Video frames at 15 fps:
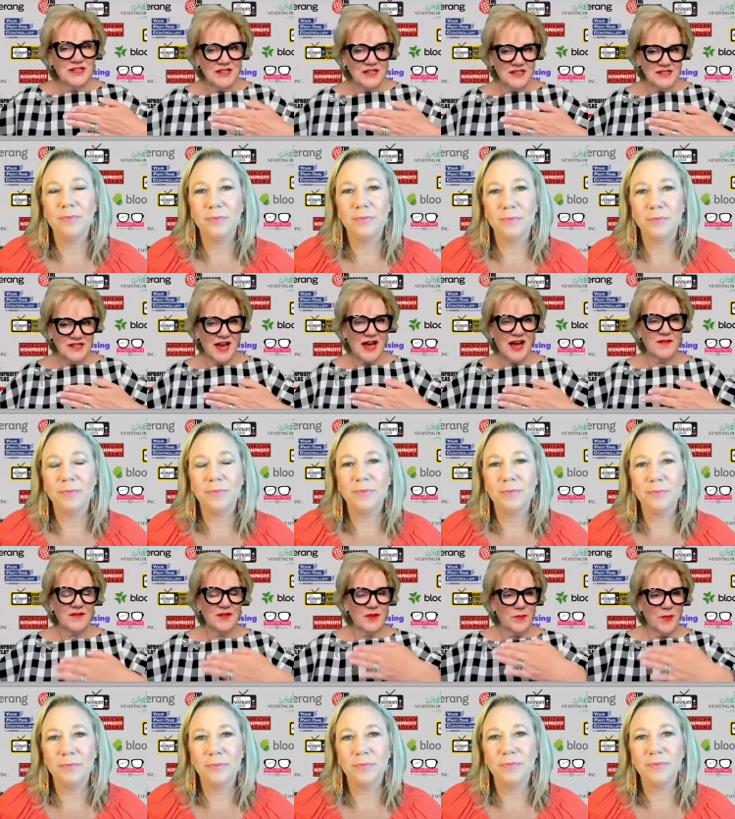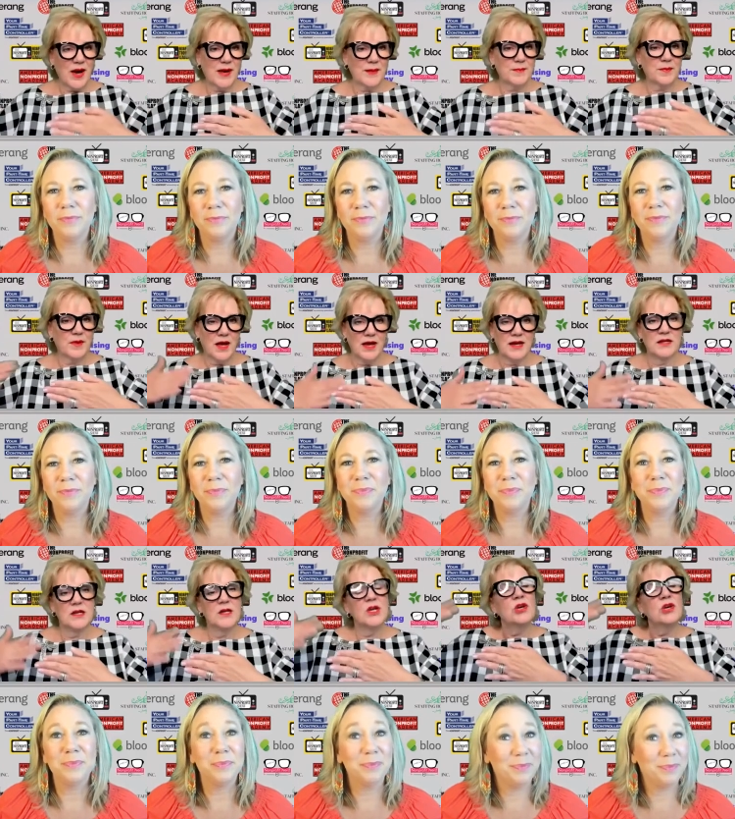Speaker 1: need to have in the
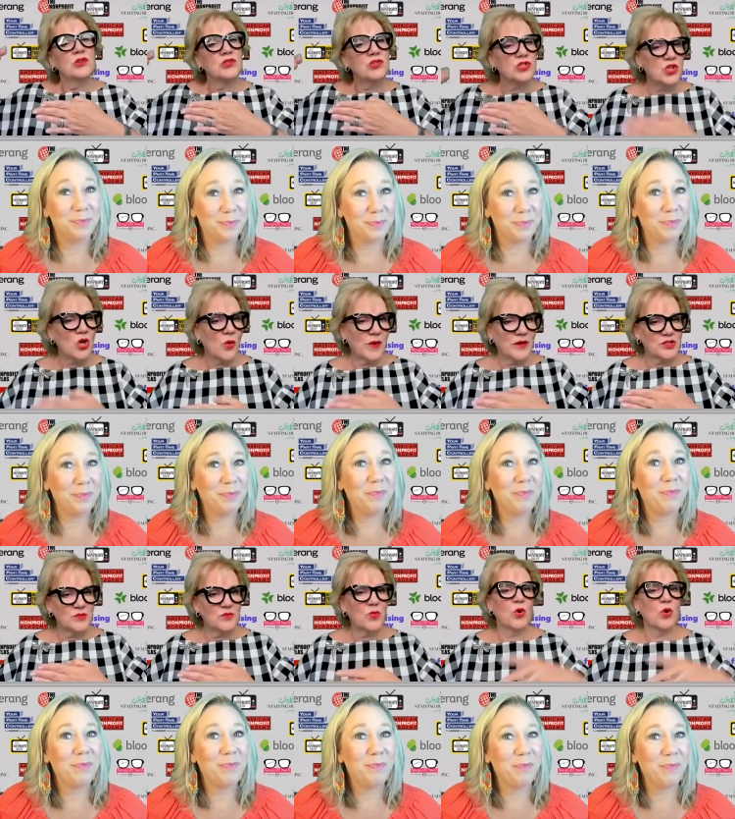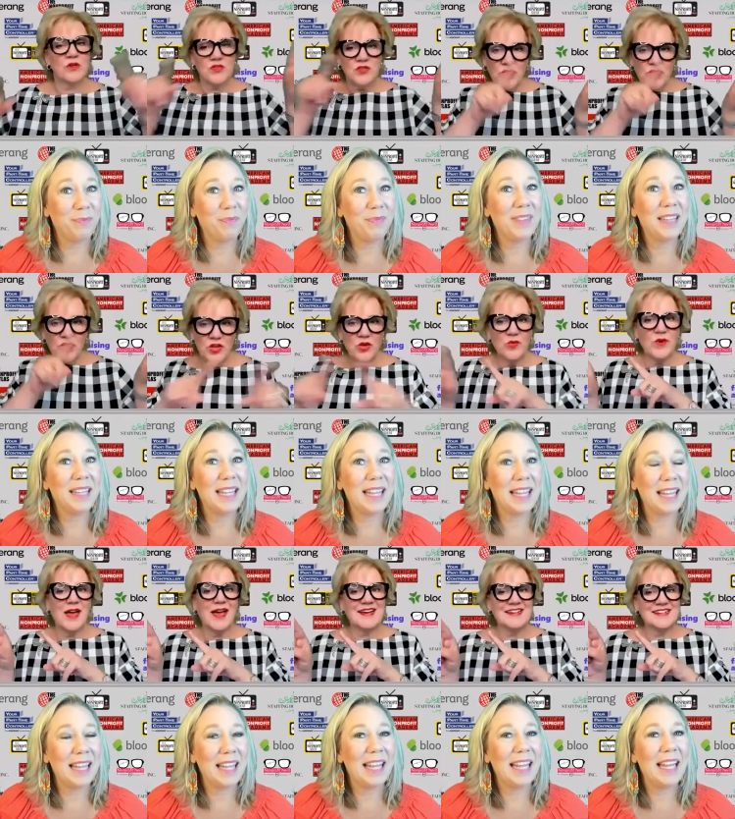pipeline so much more so that you
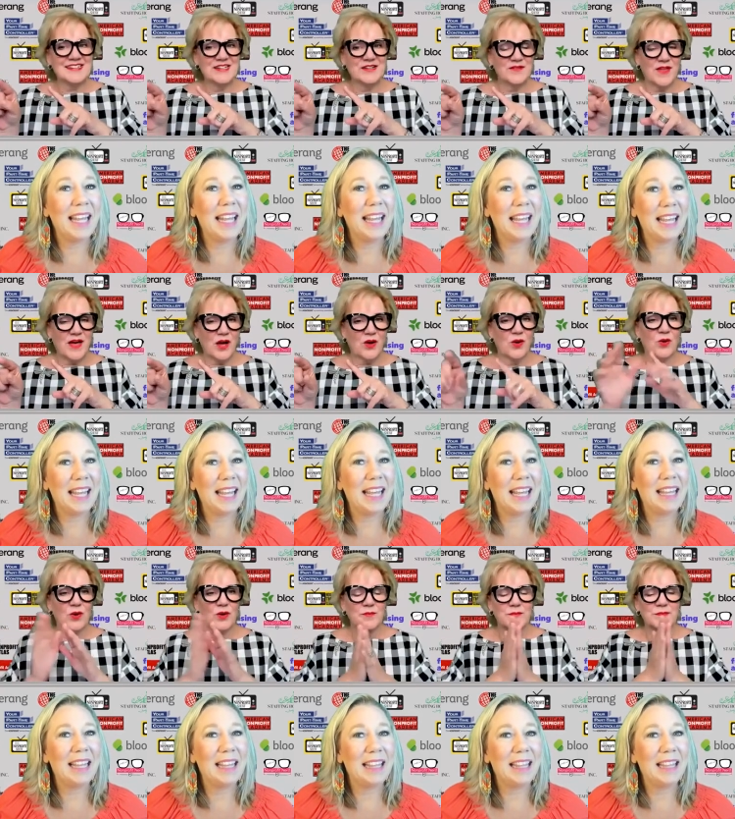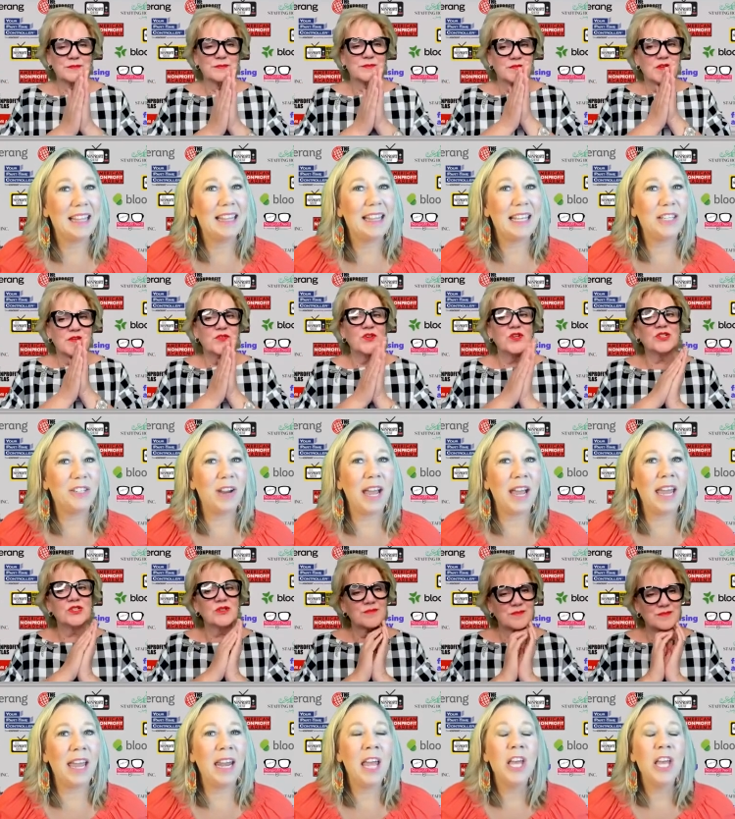can achieve that goal.
Speaker 2: That's
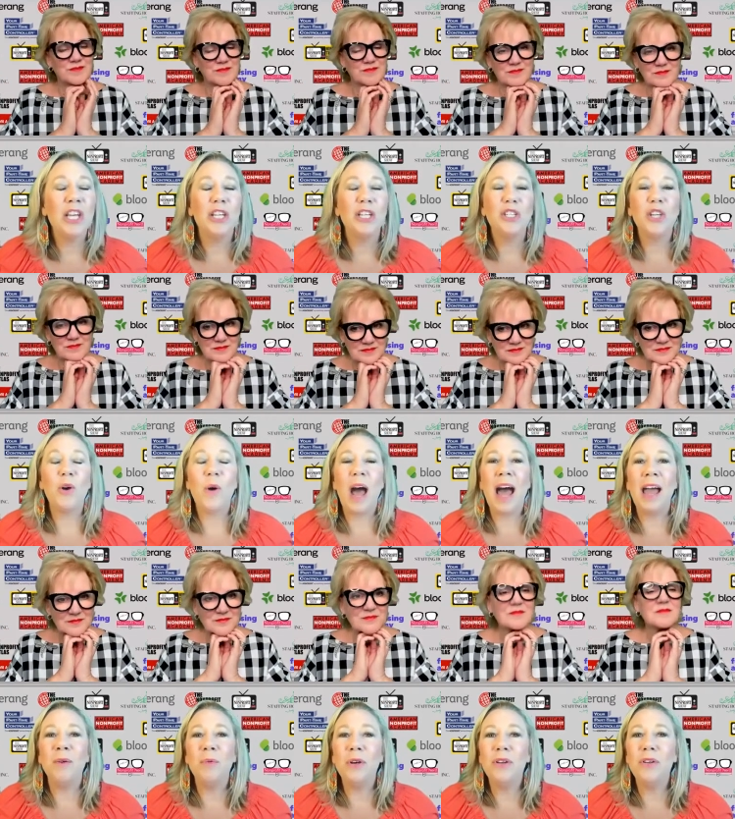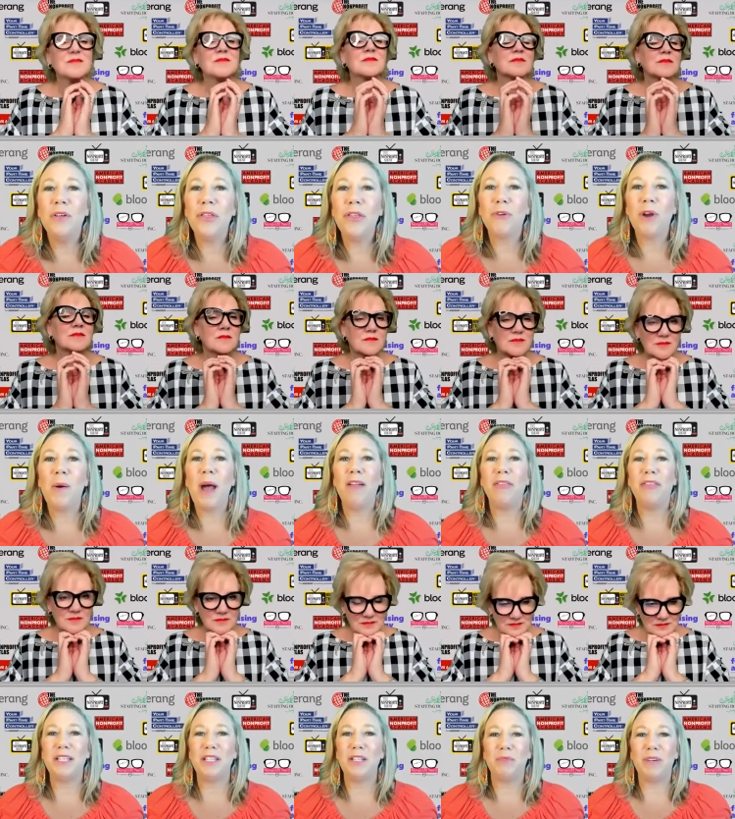right. So I will throw out
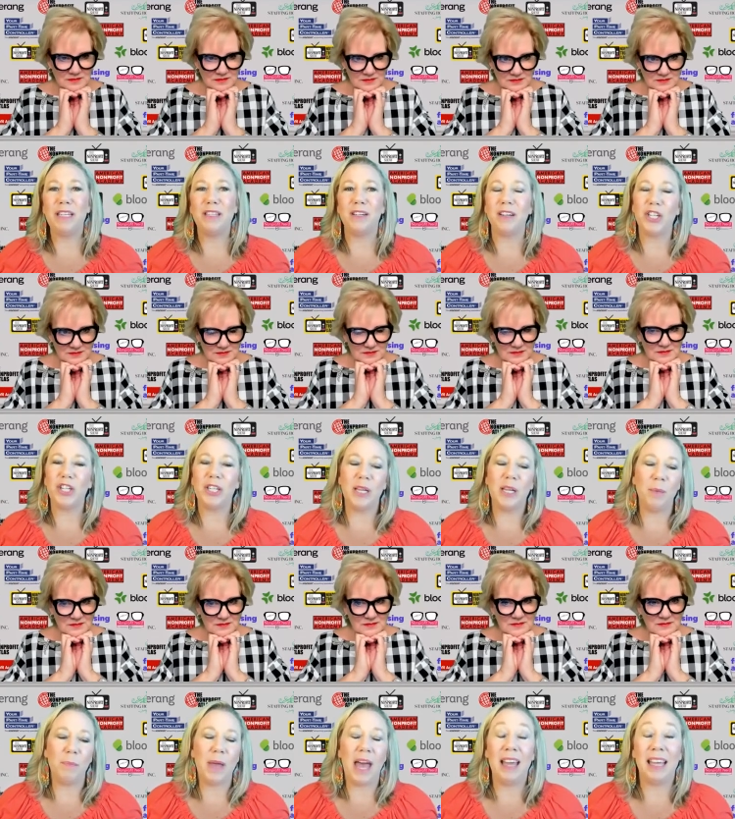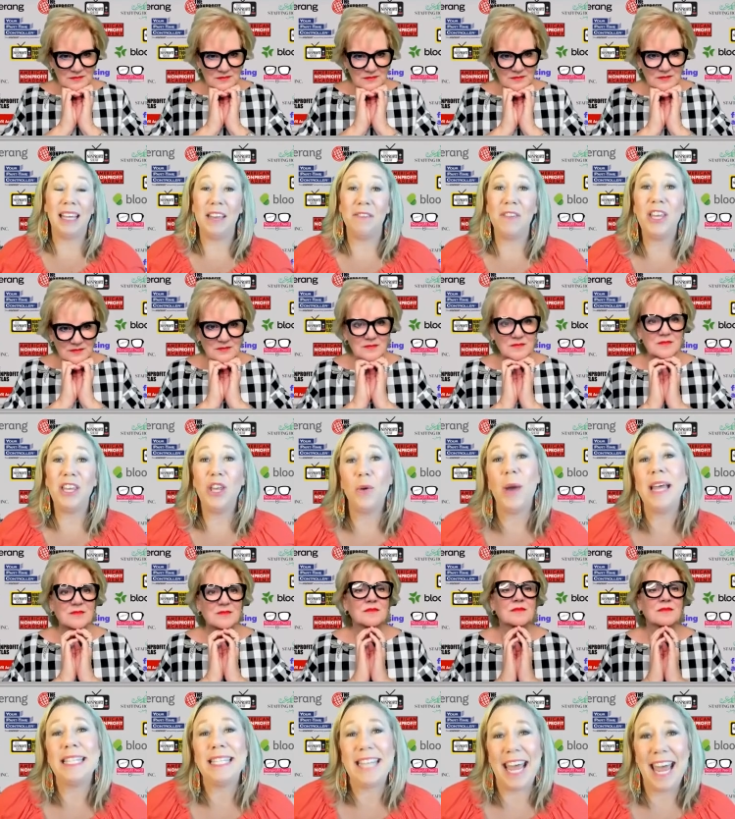this research tip uh, Giving
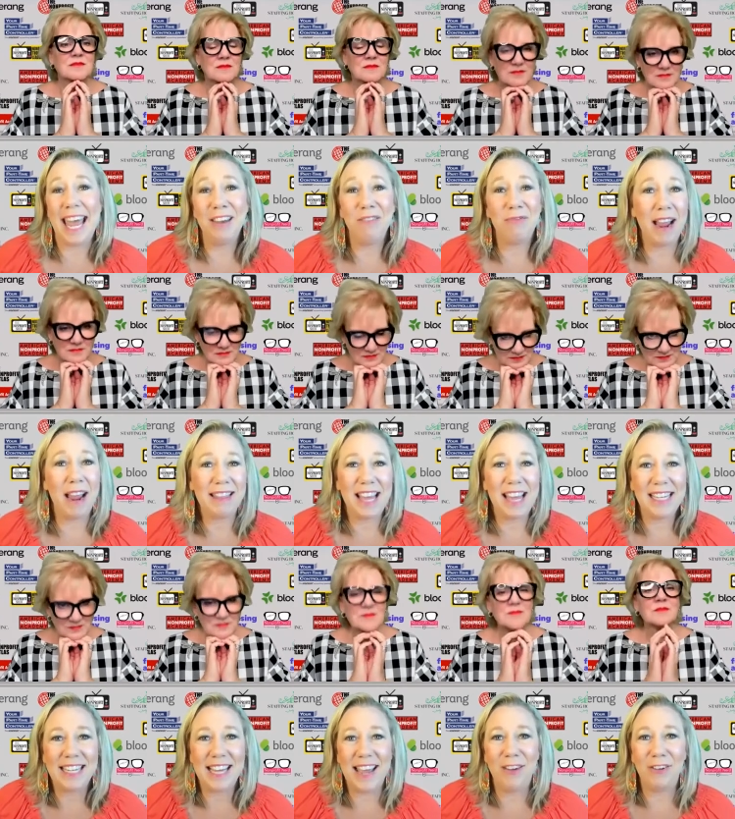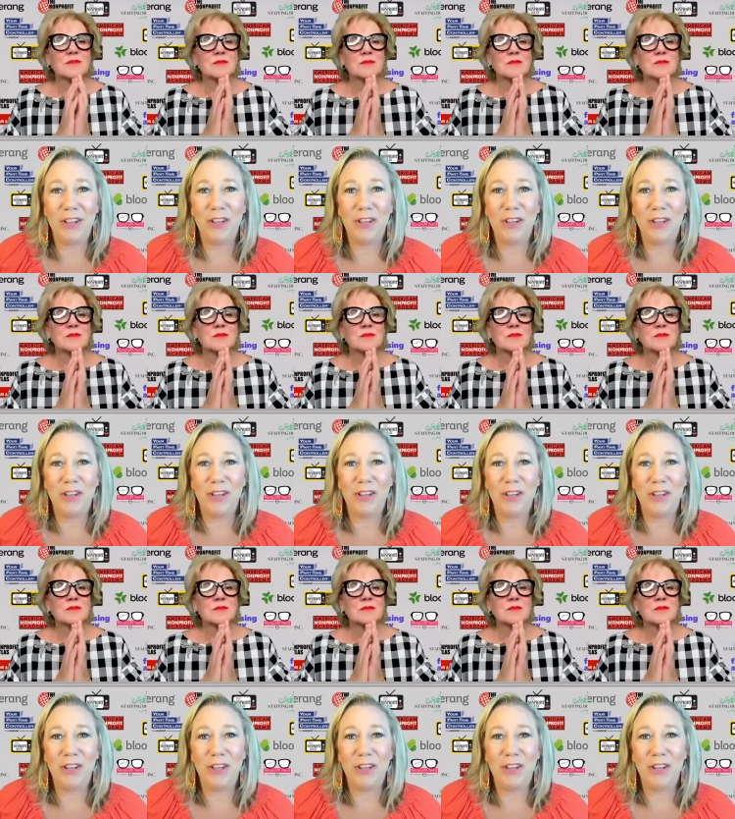USA, write that down,